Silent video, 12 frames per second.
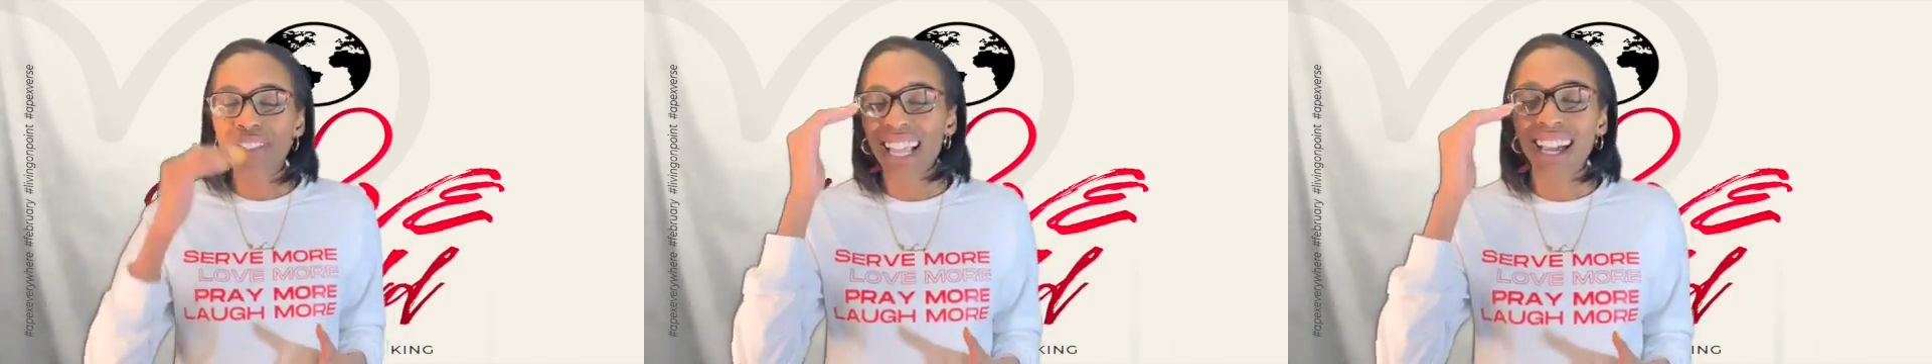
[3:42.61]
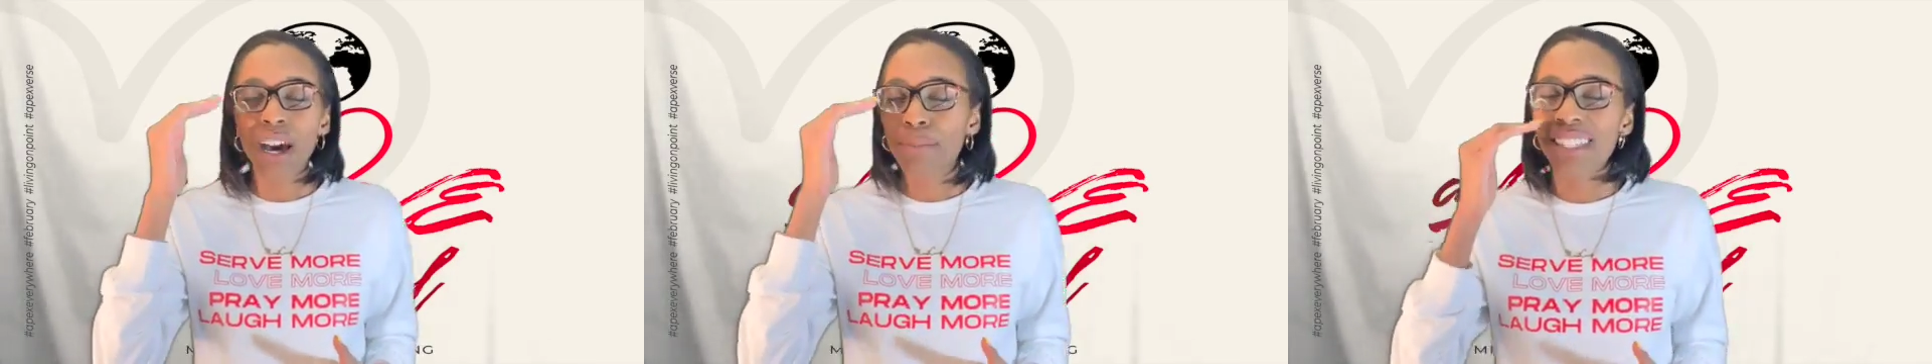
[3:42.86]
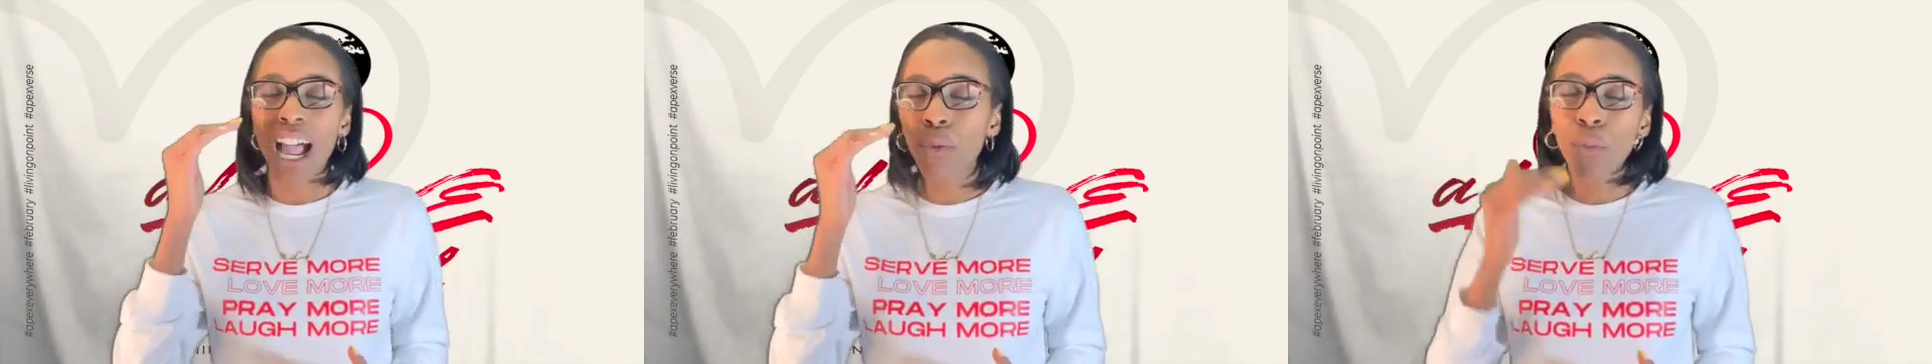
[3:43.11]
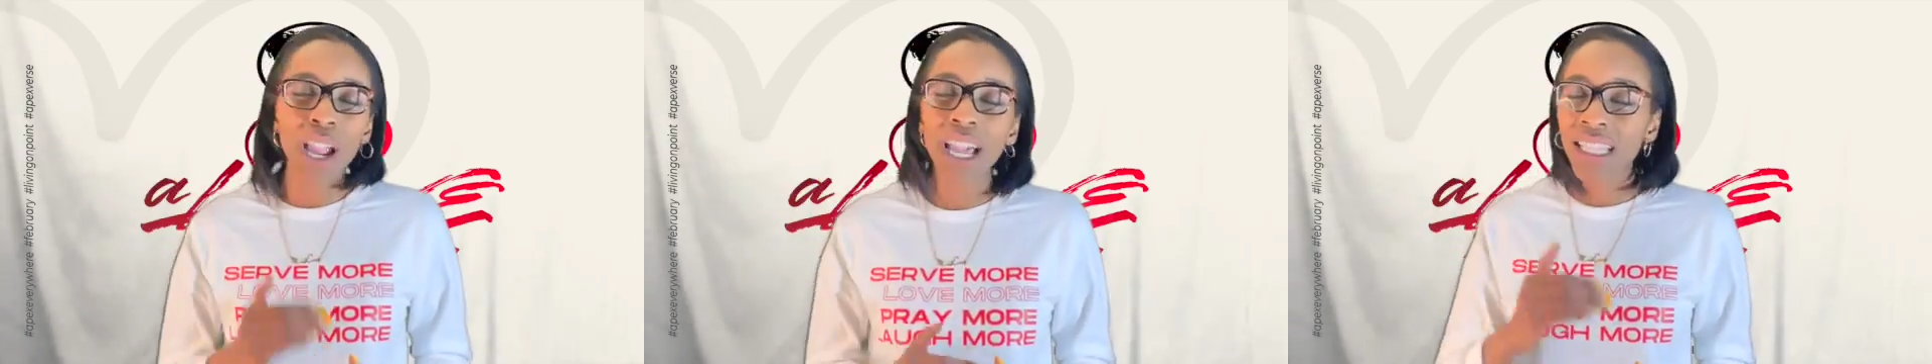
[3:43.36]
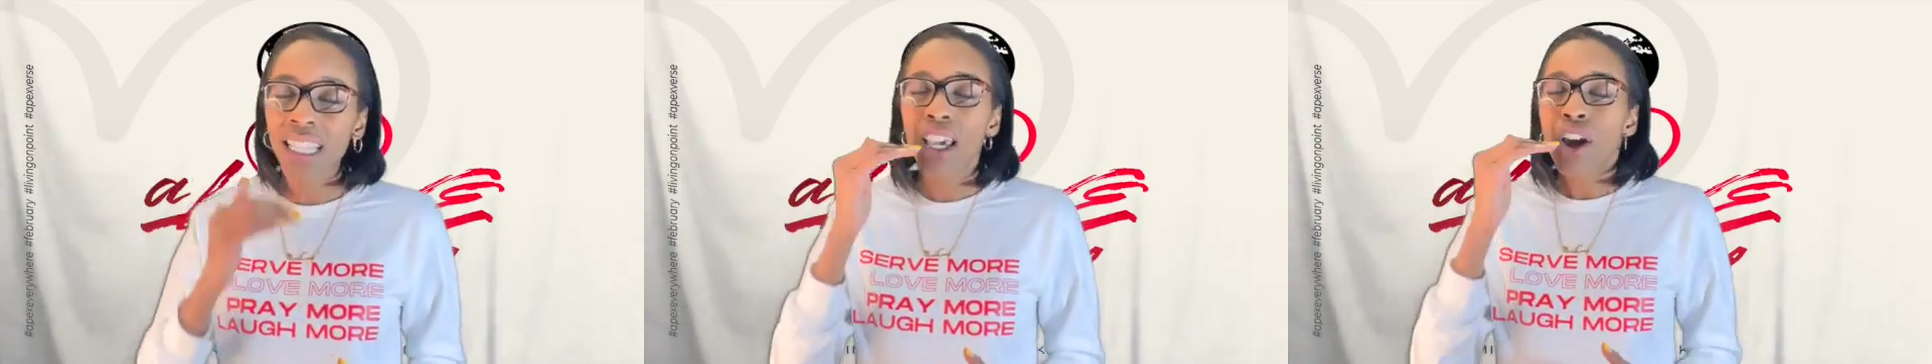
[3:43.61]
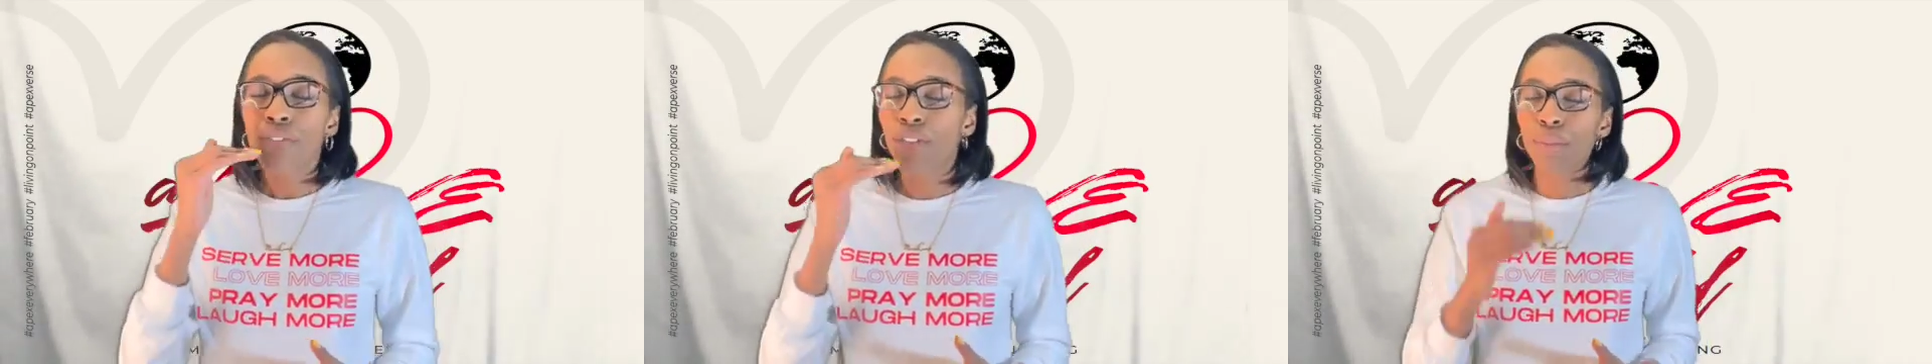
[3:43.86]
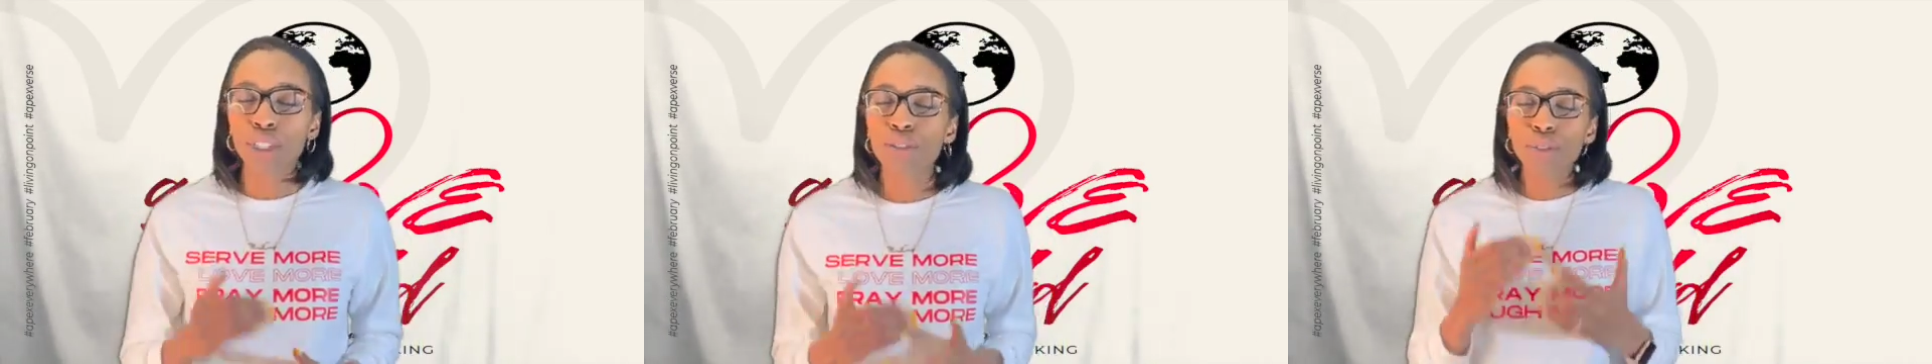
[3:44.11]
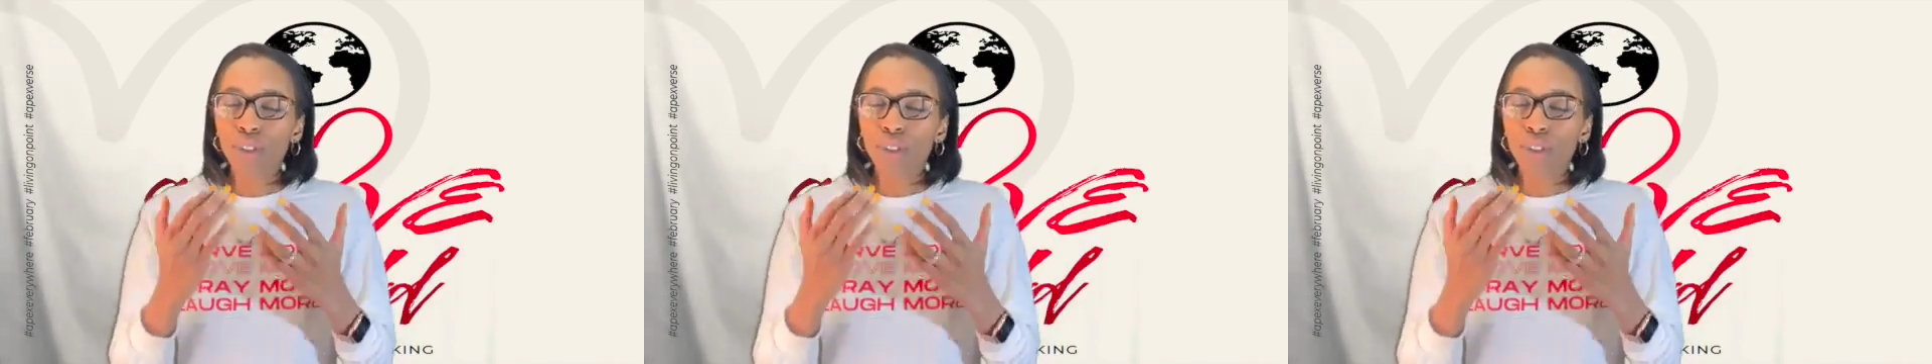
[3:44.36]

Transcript: that comes directly from you.